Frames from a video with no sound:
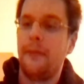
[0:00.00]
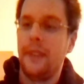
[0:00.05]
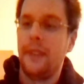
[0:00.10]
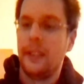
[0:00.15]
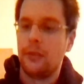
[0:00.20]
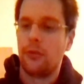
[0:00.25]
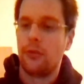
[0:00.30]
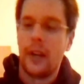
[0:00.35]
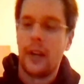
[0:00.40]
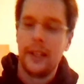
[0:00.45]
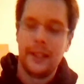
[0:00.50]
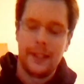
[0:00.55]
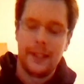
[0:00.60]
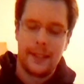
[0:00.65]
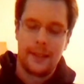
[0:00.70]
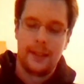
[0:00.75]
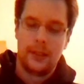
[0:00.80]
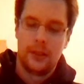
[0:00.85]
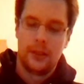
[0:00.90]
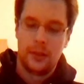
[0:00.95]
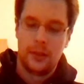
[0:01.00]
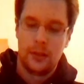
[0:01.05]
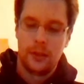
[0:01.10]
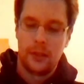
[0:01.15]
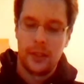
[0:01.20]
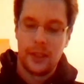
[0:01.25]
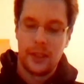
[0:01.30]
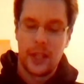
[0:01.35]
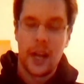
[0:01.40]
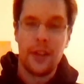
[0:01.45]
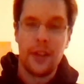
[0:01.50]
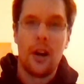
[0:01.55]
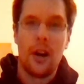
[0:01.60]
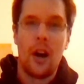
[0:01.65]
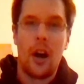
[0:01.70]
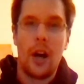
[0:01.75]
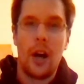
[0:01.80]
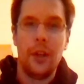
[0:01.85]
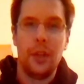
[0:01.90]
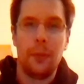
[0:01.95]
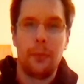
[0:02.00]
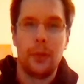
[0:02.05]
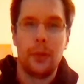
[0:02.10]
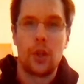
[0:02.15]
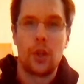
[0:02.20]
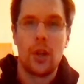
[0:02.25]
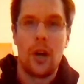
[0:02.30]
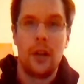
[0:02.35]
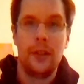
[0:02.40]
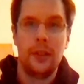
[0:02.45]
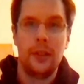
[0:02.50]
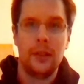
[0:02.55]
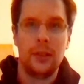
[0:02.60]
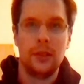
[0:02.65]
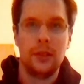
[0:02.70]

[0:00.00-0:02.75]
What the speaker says: feel right. They're kind of hard to push on.